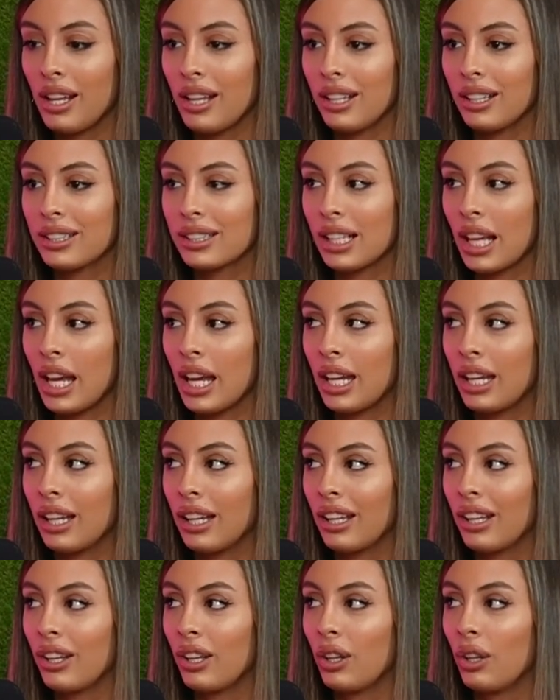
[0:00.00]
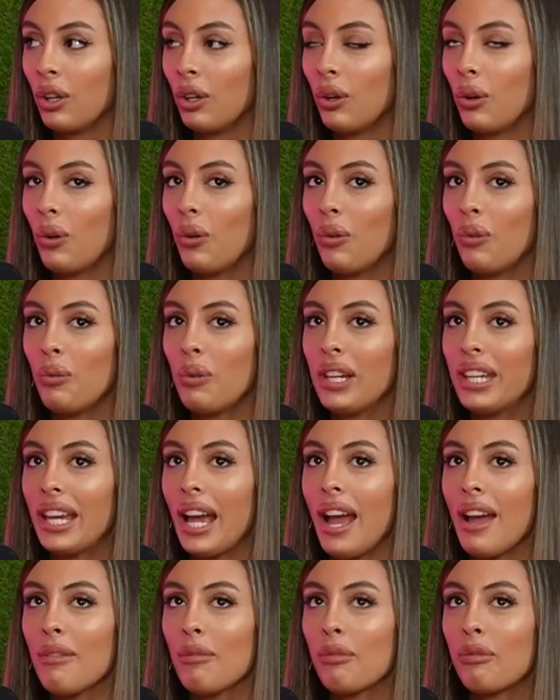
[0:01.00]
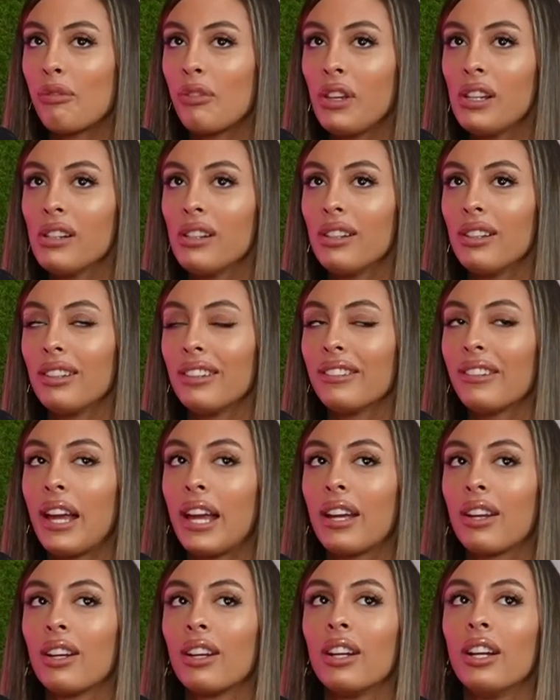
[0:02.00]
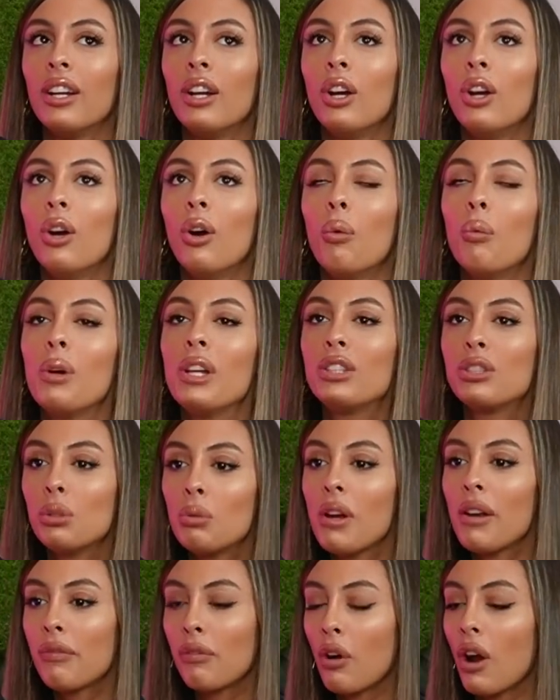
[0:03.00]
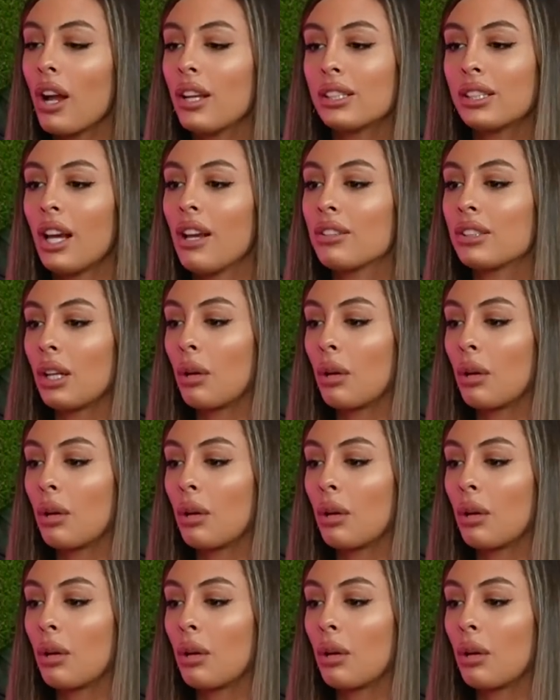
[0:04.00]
It's like we can't feel like we do it for ourselves.